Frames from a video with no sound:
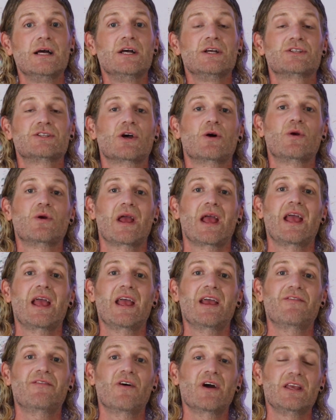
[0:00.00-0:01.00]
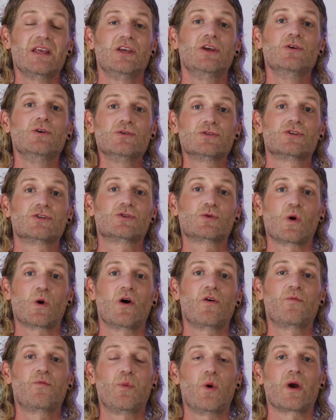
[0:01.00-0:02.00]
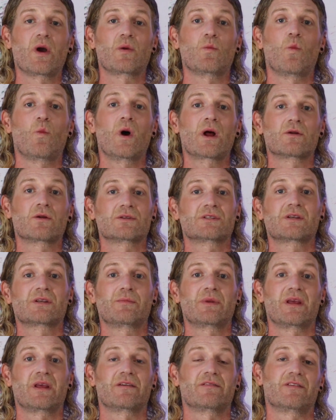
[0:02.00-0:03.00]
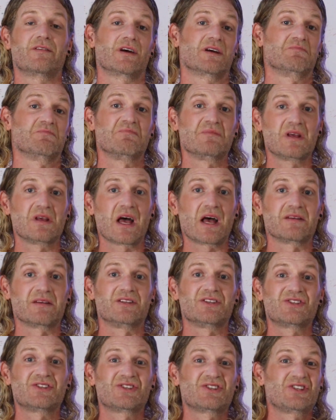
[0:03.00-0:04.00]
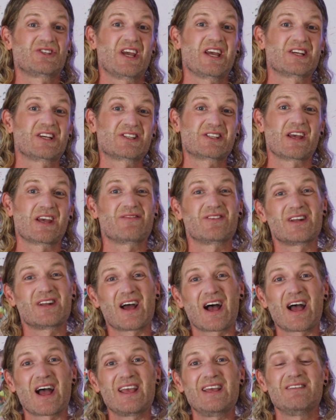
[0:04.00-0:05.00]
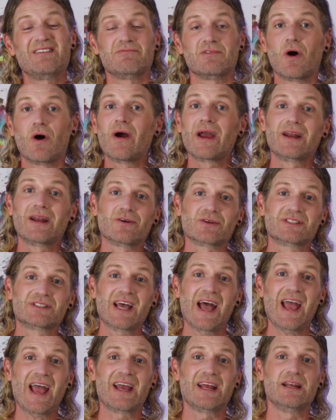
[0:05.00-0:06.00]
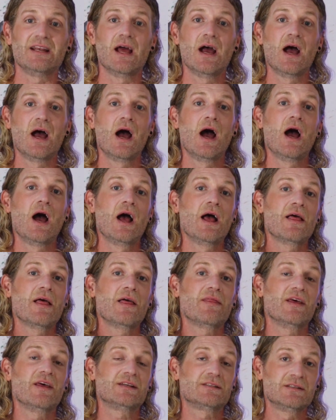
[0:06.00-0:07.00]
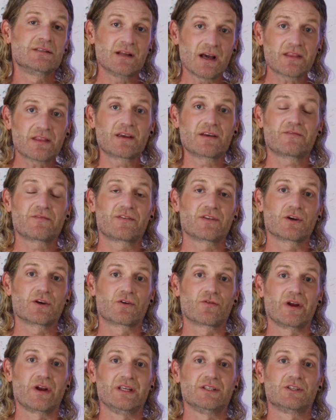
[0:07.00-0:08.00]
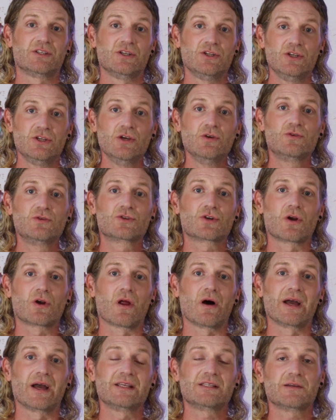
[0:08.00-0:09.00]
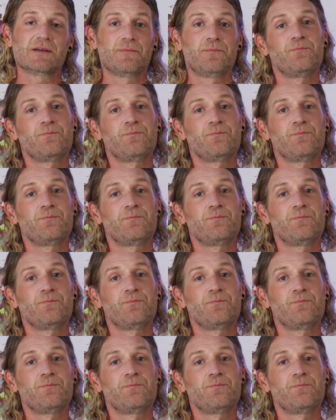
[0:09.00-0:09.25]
So if I use the 12.1 on somebody of a 6, 7, 8, 9 or 10, there's nothing for the green to neutralise,